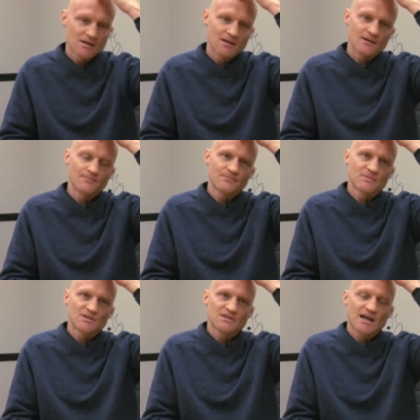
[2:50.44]
Um,
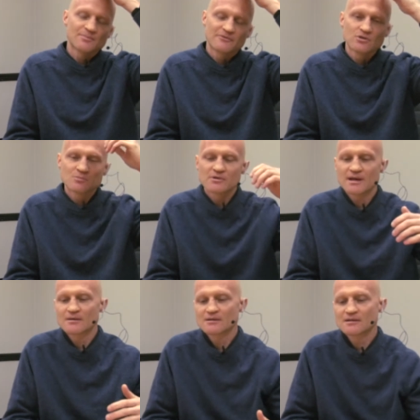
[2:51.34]
the type of humor
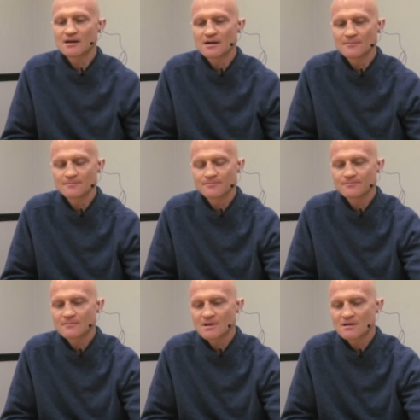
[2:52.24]
that um,
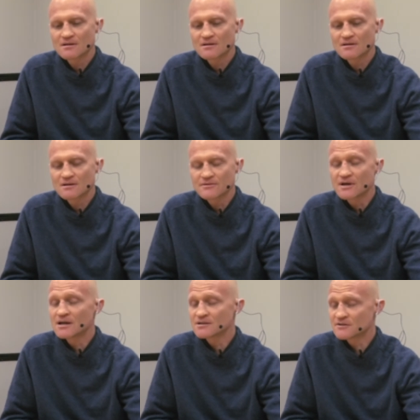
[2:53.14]

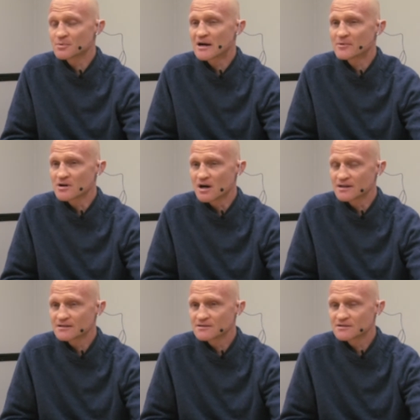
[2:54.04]
the Onion's primary
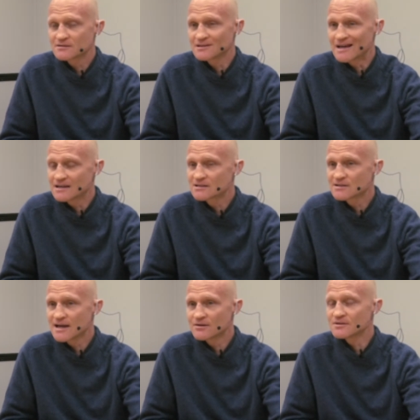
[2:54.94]
audience
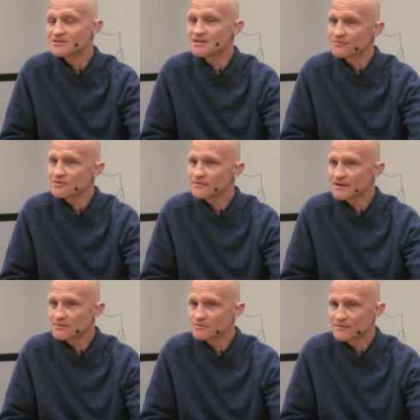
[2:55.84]
likes now is different
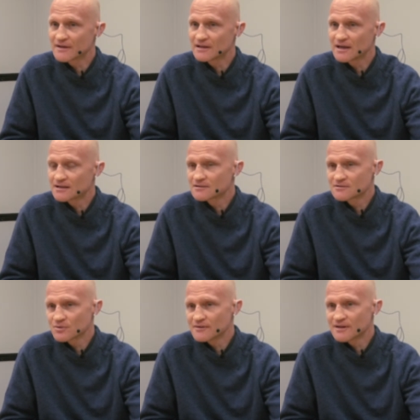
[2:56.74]
than what they
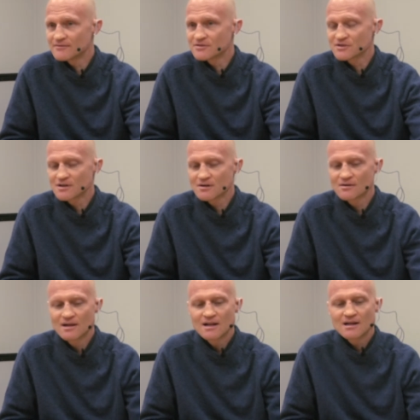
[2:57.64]
liked 25 years
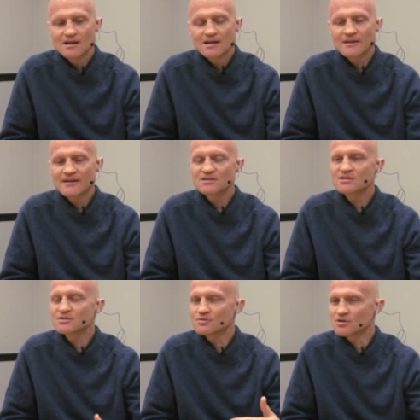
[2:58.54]
ago. And that's
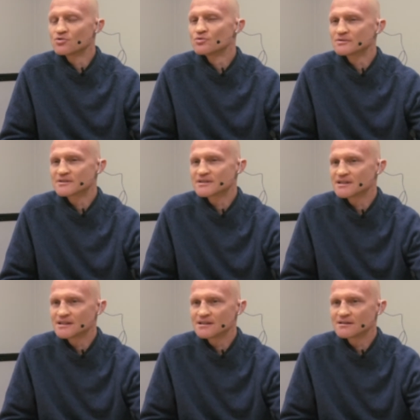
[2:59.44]
sort of cool to
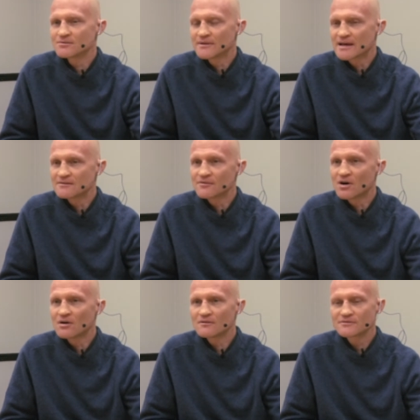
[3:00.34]
see when that
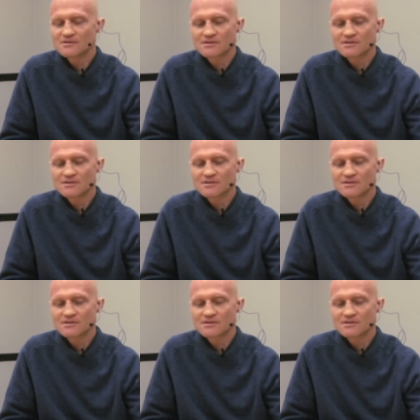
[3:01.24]
evolves,